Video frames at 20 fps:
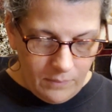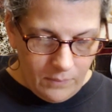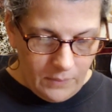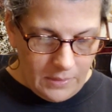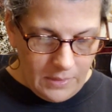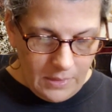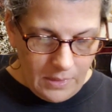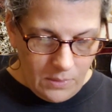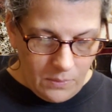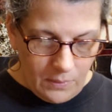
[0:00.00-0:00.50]

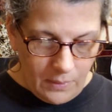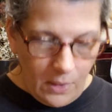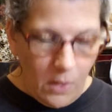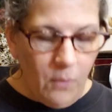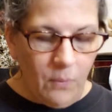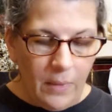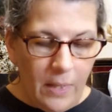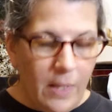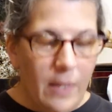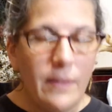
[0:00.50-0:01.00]
what's this one?
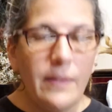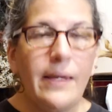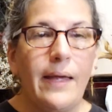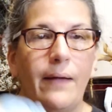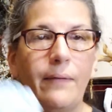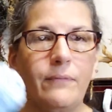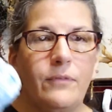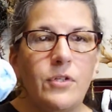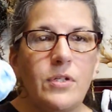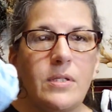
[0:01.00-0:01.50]
Oh,
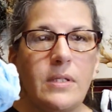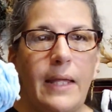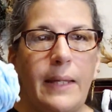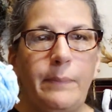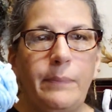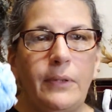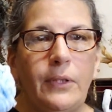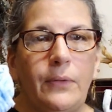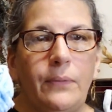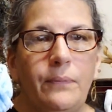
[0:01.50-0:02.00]
yeah, just
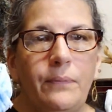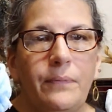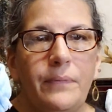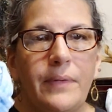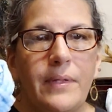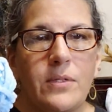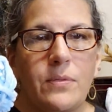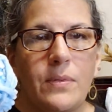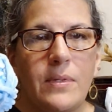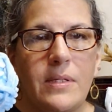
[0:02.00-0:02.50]
light blue.
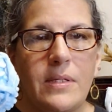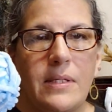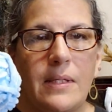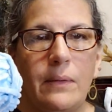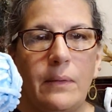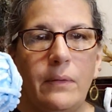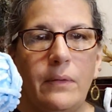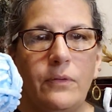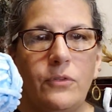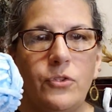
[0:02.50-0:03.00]
This one is
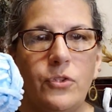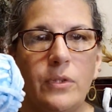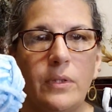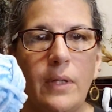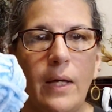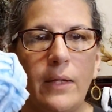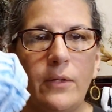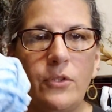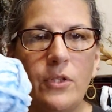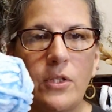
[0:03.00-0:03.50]
still
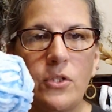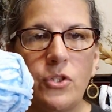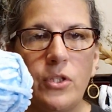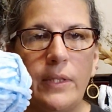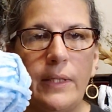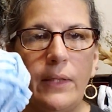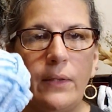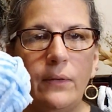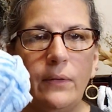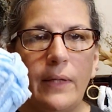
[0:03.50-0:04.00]
just
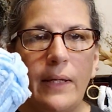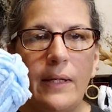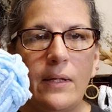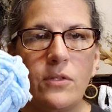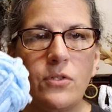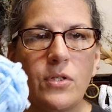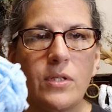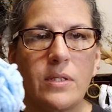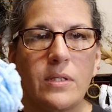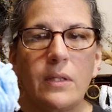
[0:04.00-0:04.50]
chenille, and
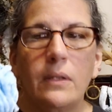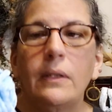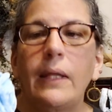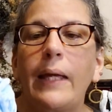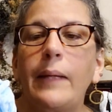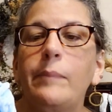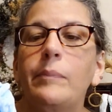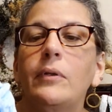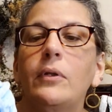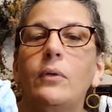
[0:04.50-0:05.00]
it's just a
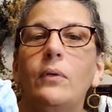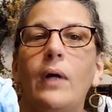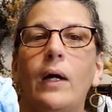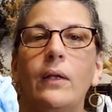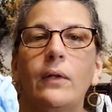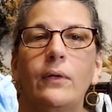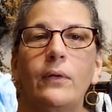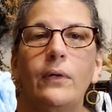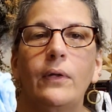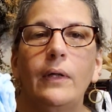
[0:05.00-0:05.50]
light blue
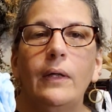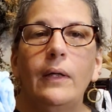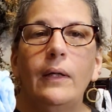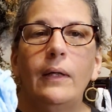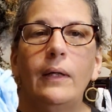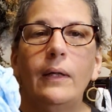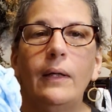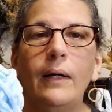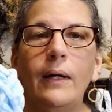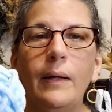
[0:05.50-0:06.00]
color.
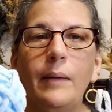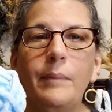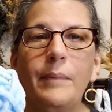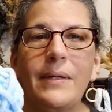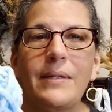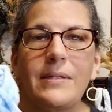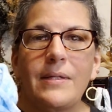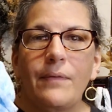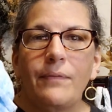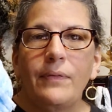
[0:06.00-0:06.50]

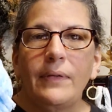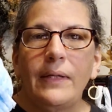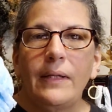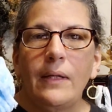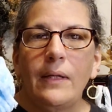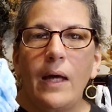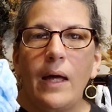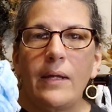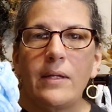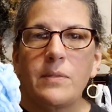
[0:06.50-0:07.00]
It's
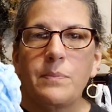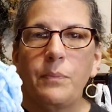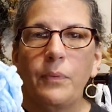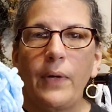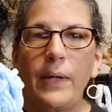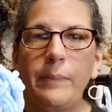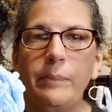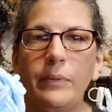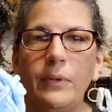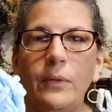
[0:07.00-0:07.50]
definitely not as
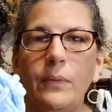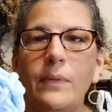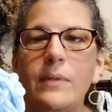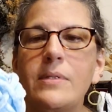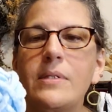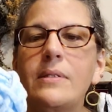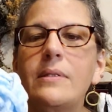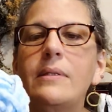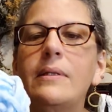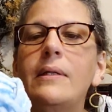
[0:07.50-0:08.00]
bright blue
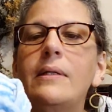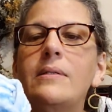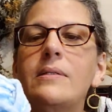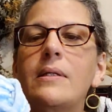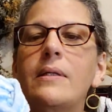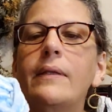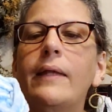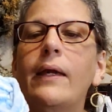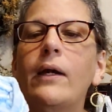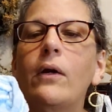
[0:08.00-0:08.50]
as
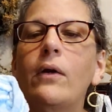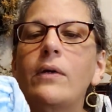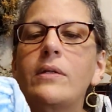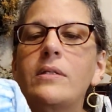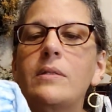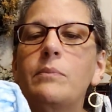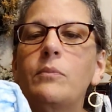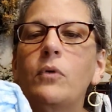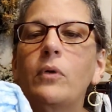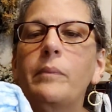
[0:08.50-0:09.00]
in there.
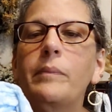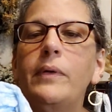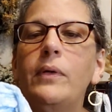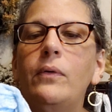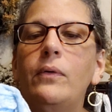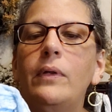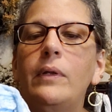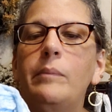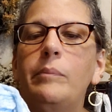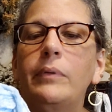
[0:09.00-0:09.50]
It's a more
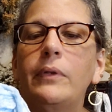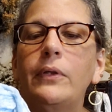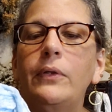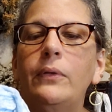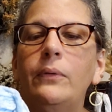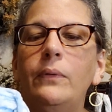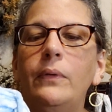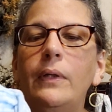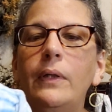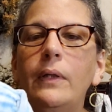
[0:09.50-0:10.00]
muted
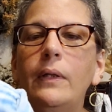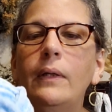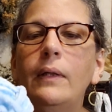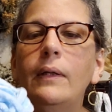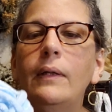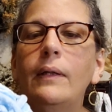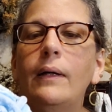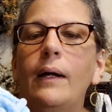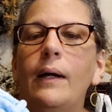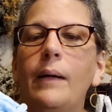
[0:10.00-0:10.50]
blue,
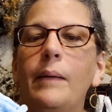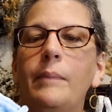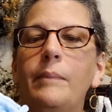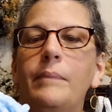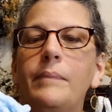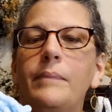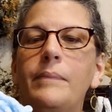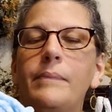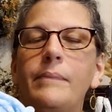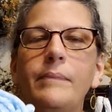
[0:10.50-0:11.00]

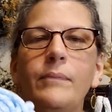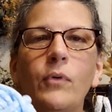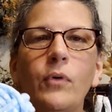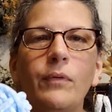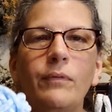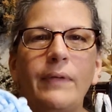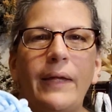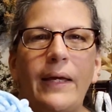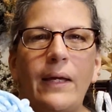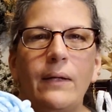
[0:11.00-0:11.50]

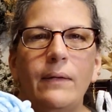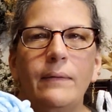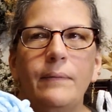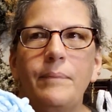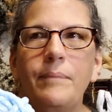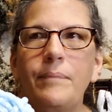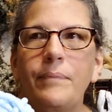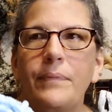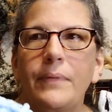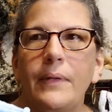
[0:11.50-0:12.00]
more of like
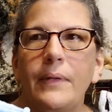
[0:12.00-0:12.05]
a